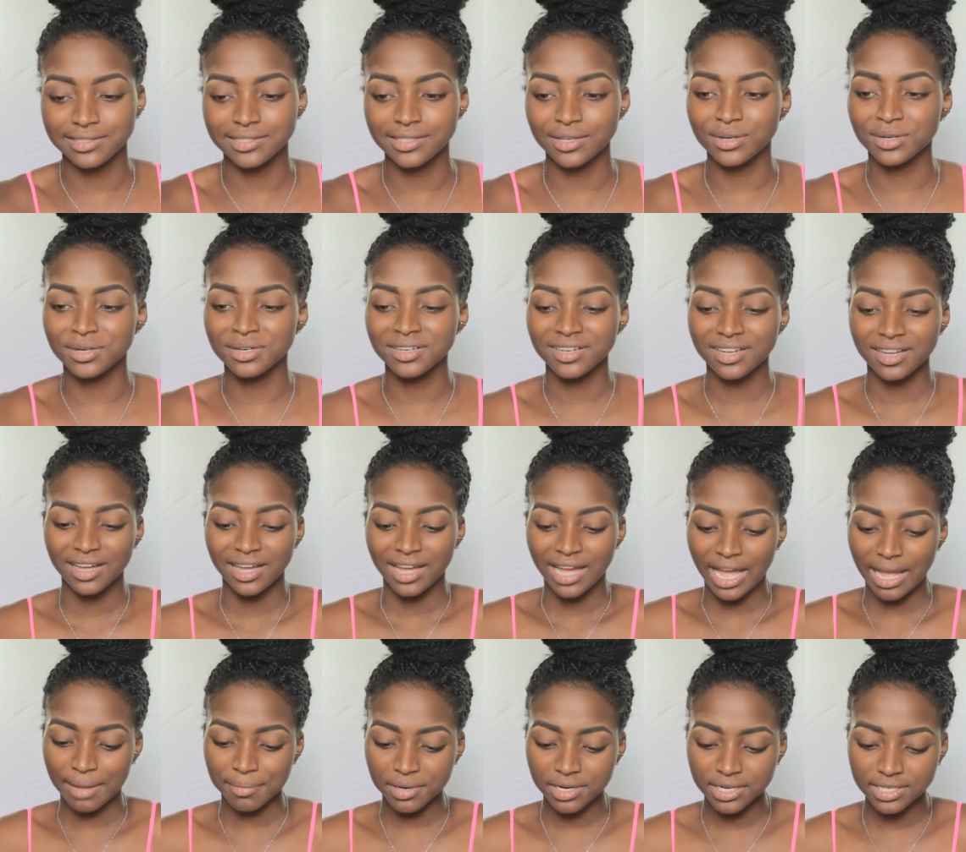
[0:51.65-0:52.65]
So
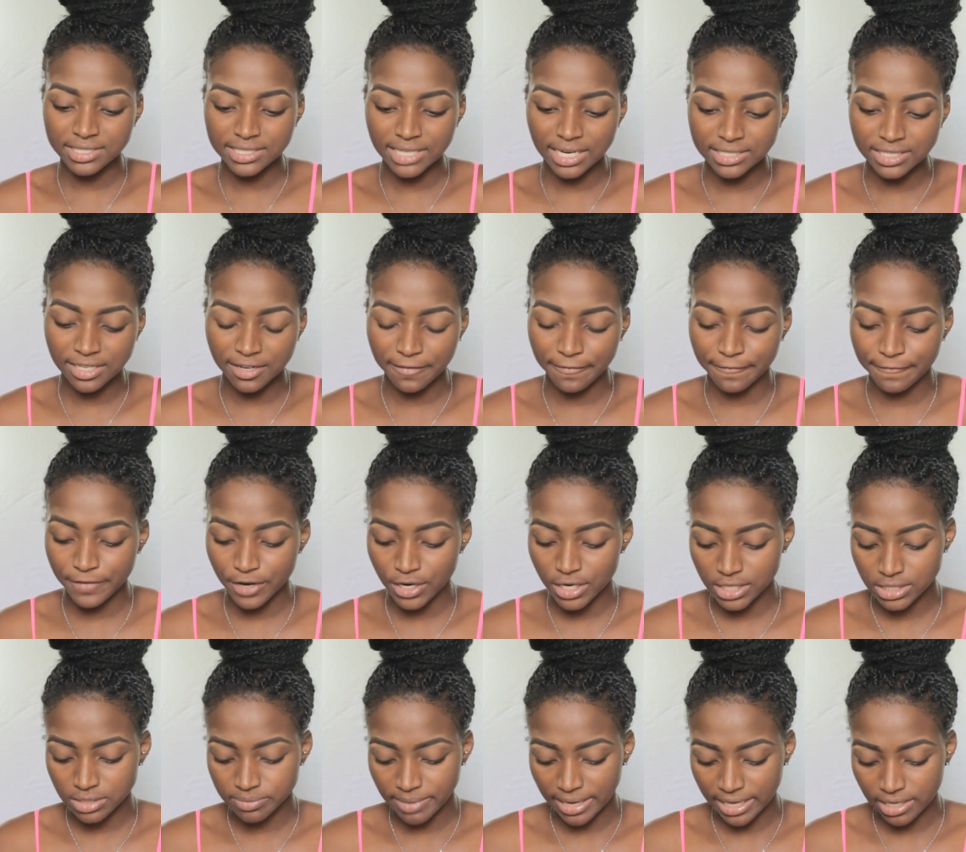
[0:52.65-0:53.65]
I'm gonna start off
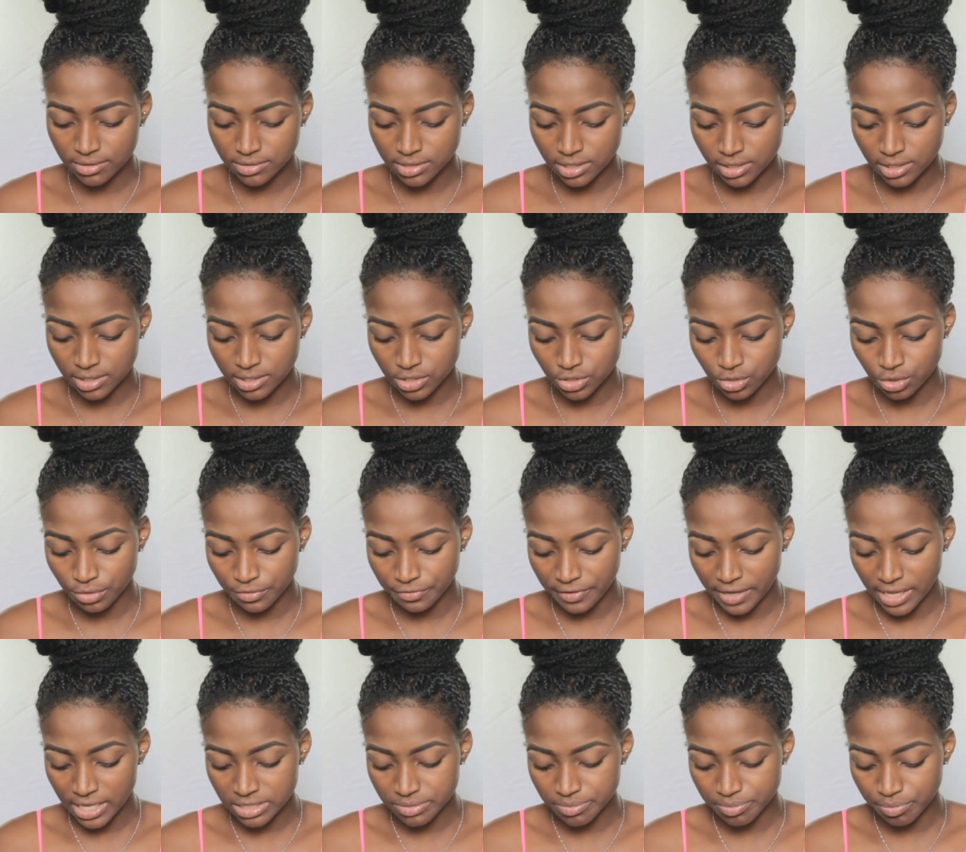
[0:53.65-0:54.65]
first by using this Too
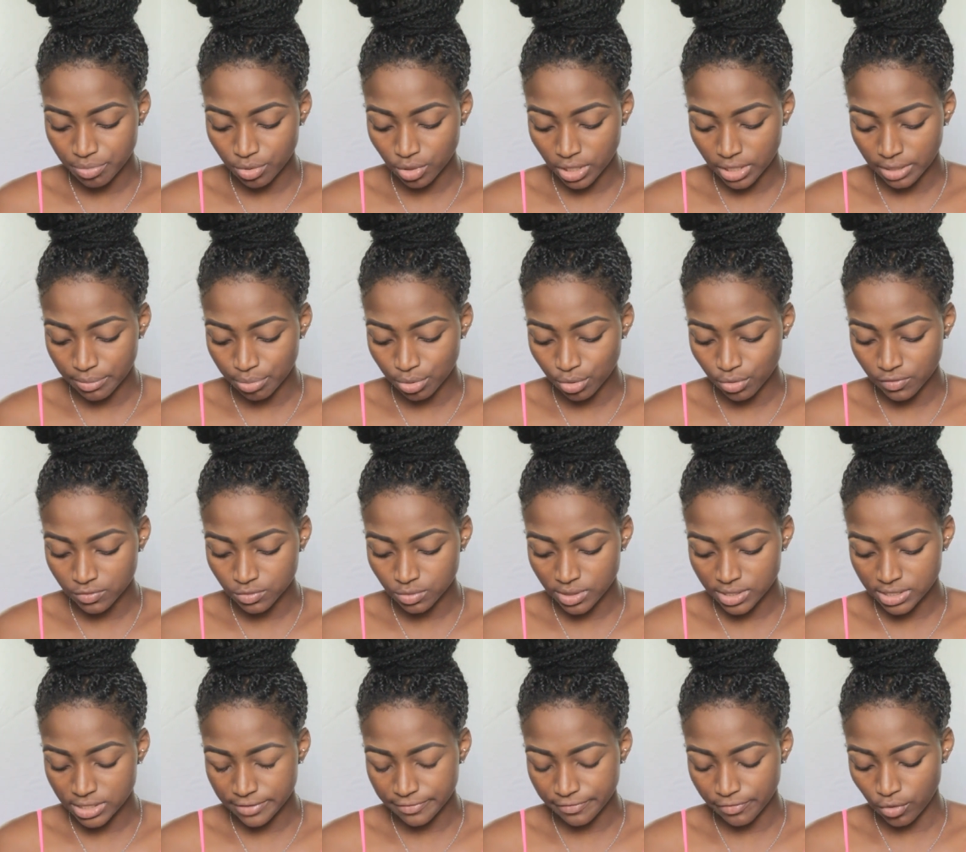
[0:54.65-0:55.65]
Faced Bulletproof
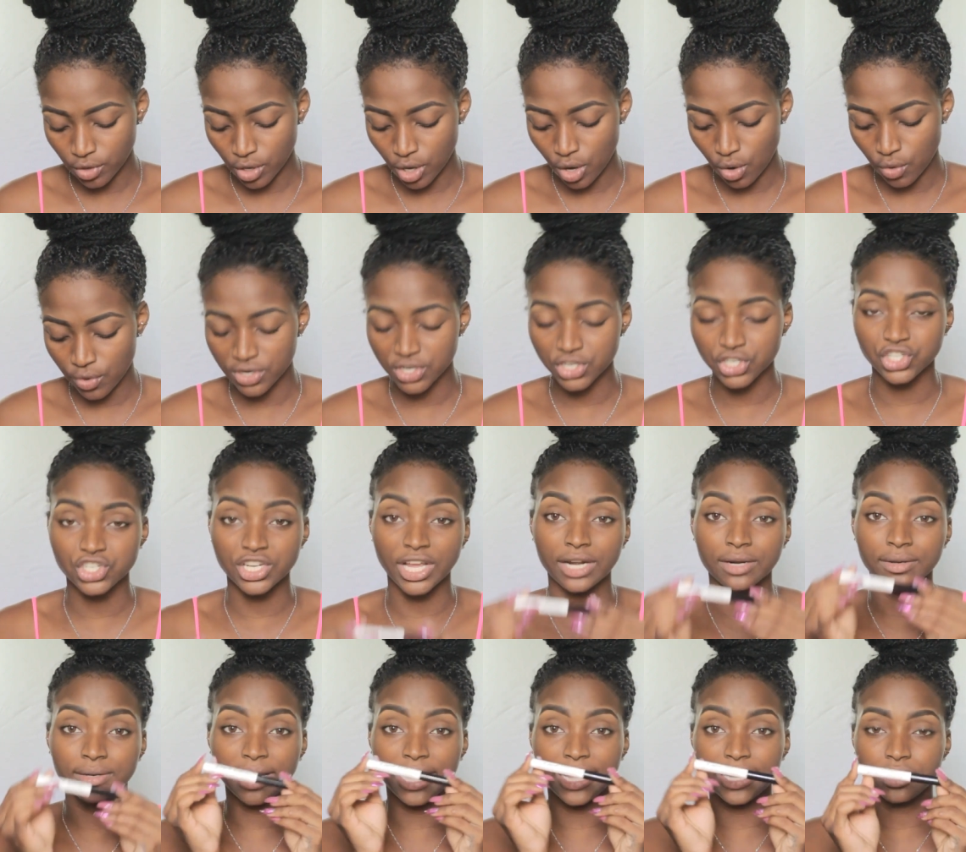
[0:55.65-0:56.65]
24 Hour
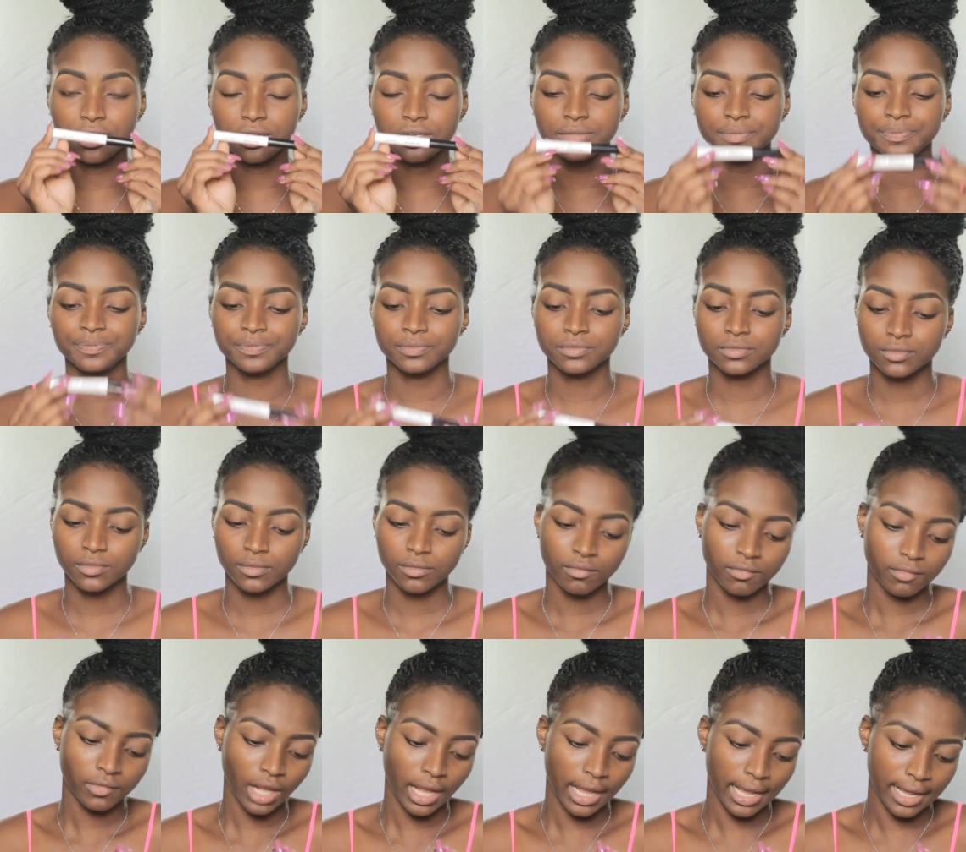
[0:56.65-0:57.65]
Shadow Liner,
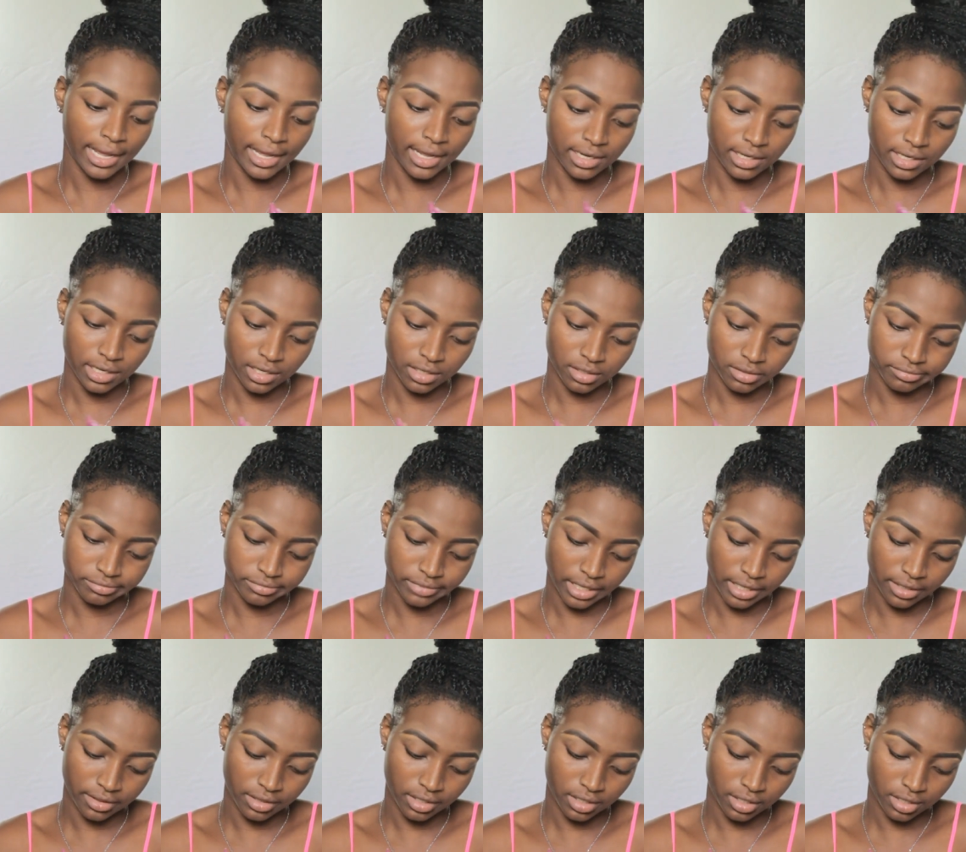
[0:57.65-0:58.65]
and
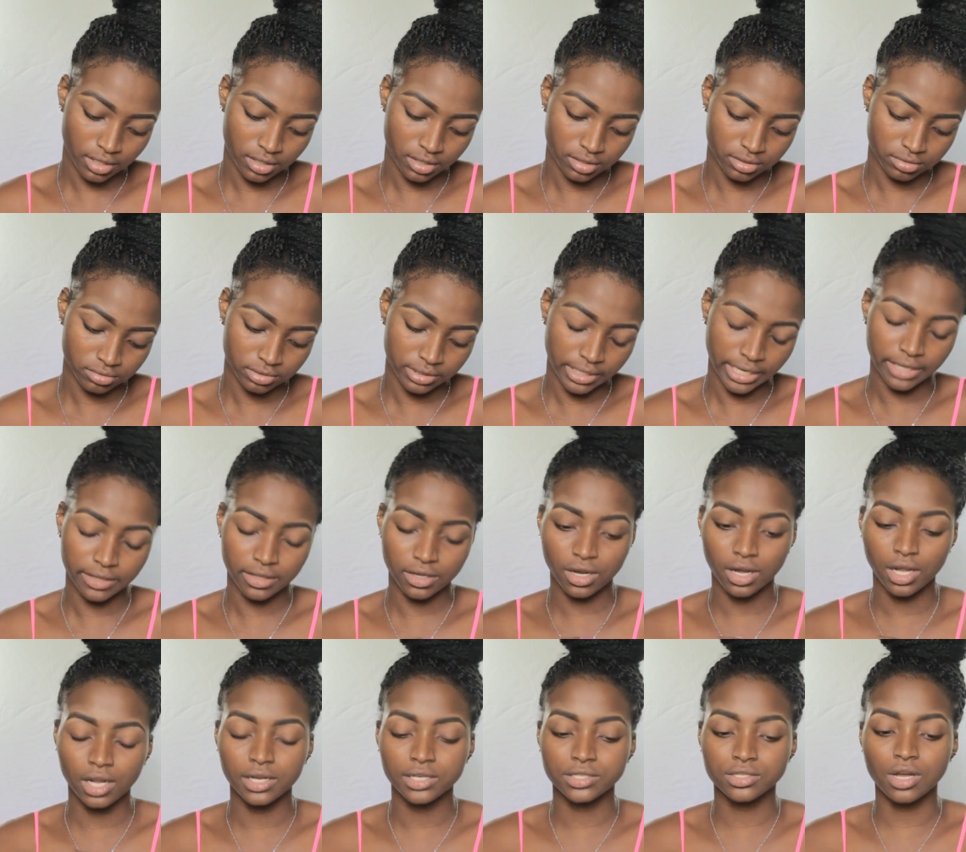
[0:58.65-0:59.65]
I think yeah the
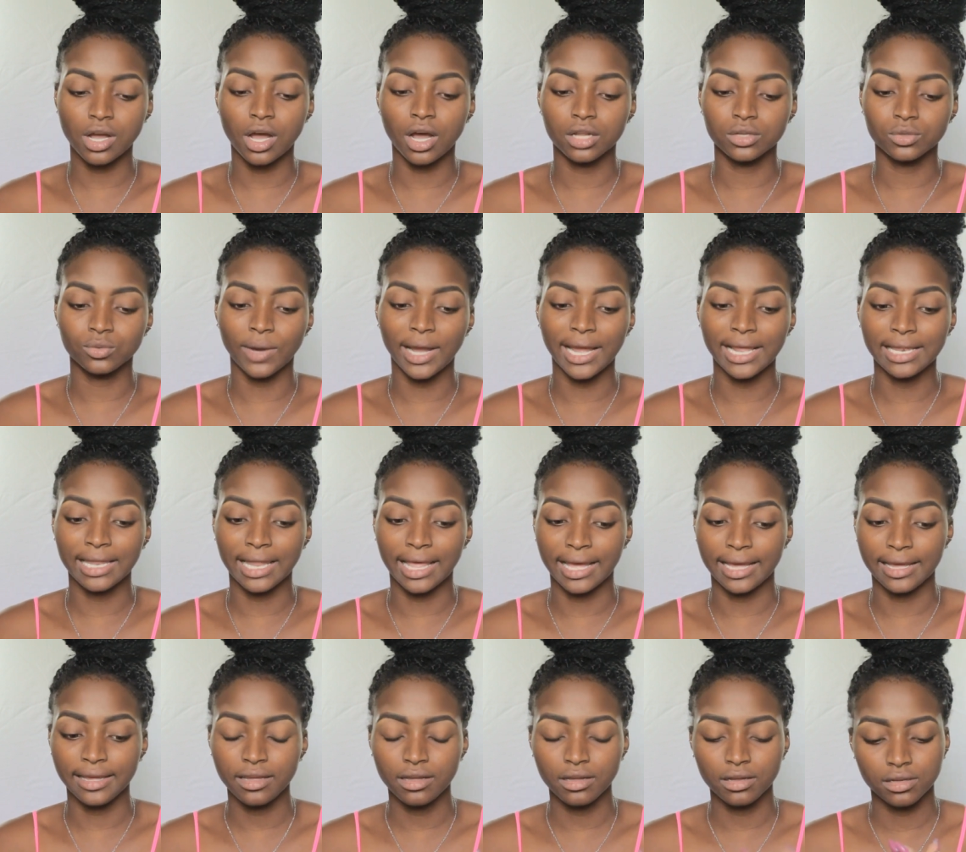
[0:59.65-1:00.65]
color is called White
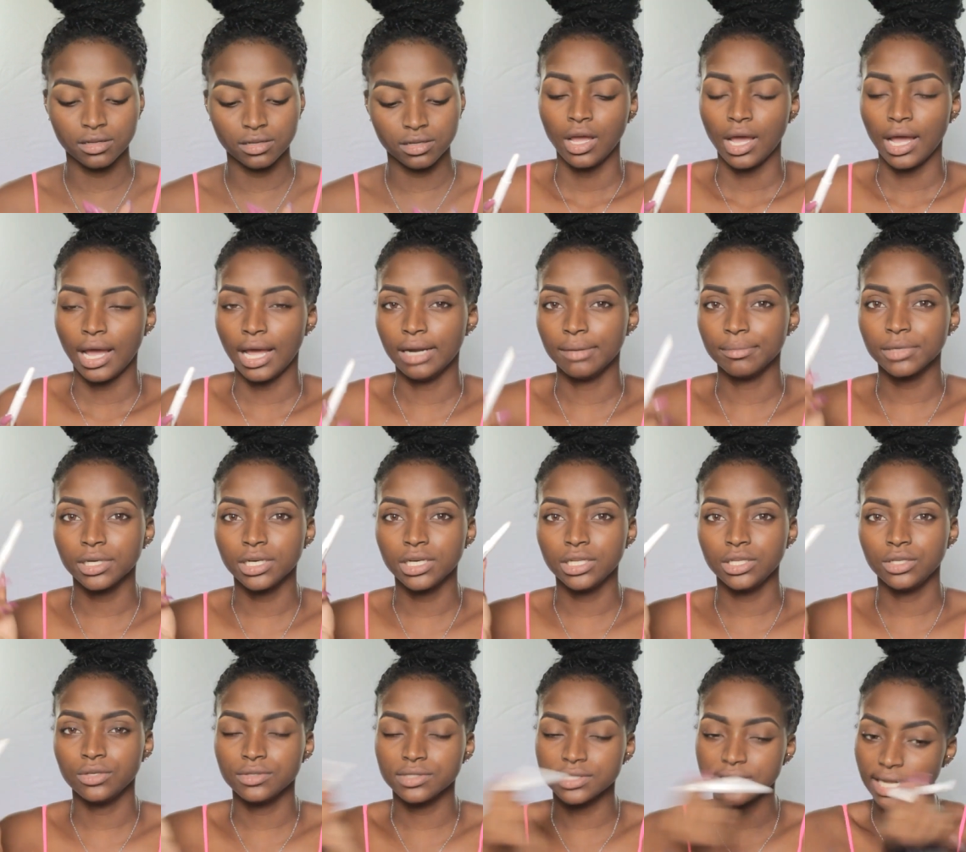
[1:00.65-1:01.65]
Light, and I'm gonna
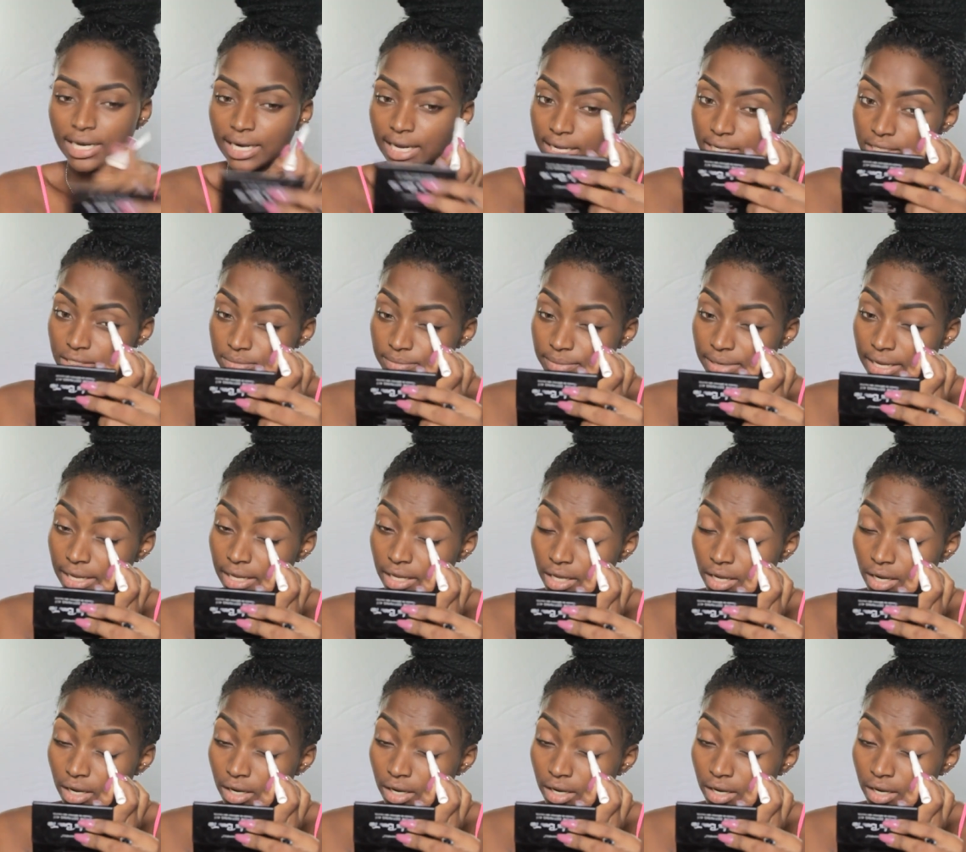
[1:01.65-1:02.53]
use that as my